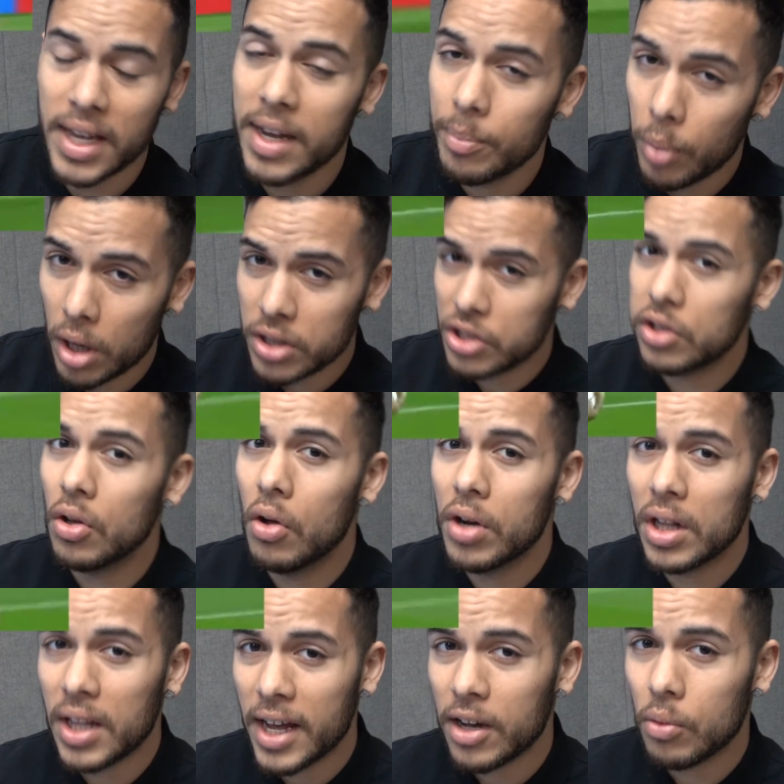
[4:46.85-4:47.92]
And
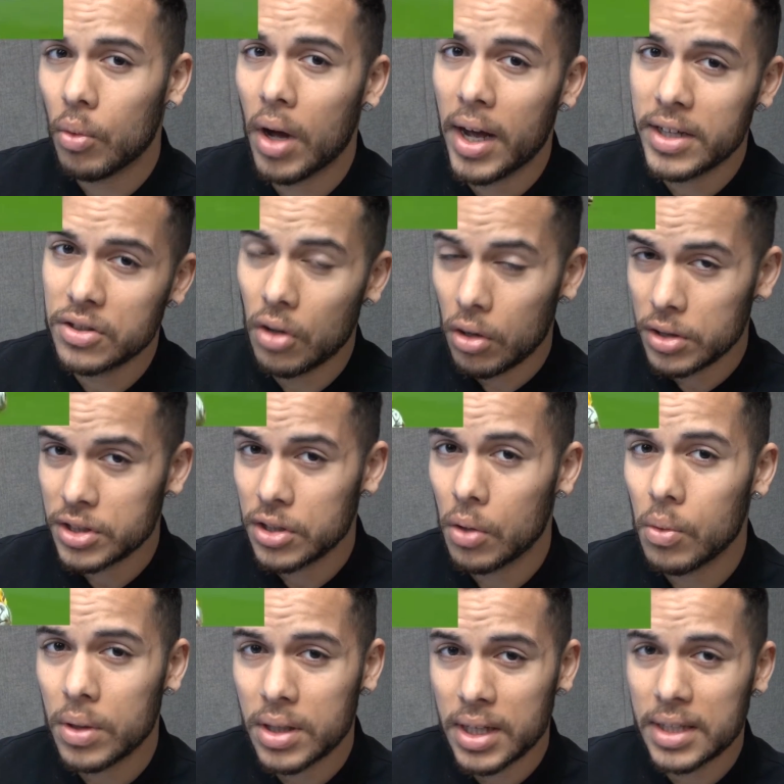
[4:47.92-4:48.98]
Barcelona, likewise,
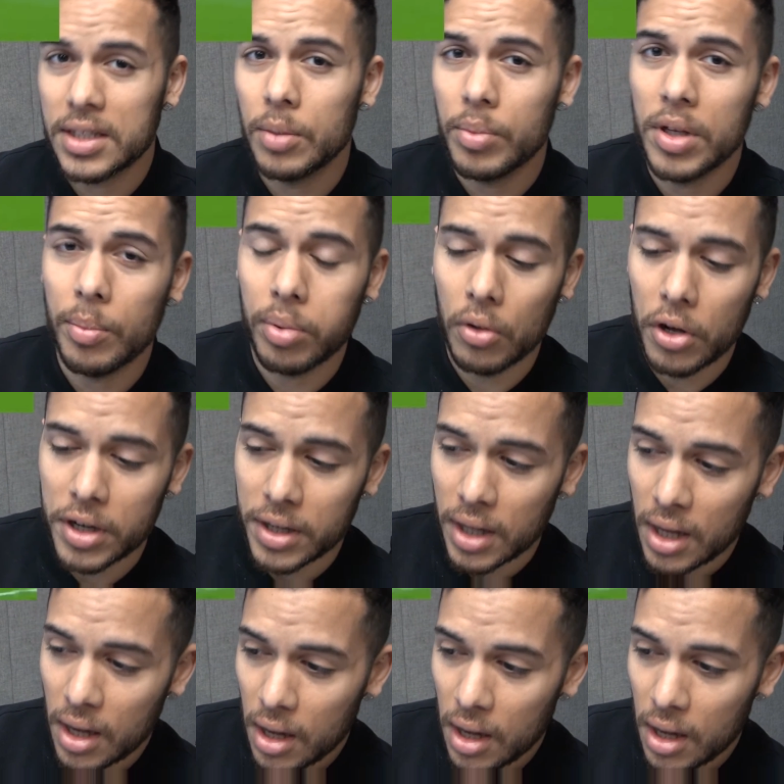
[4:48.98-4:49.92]
also need to be applauded.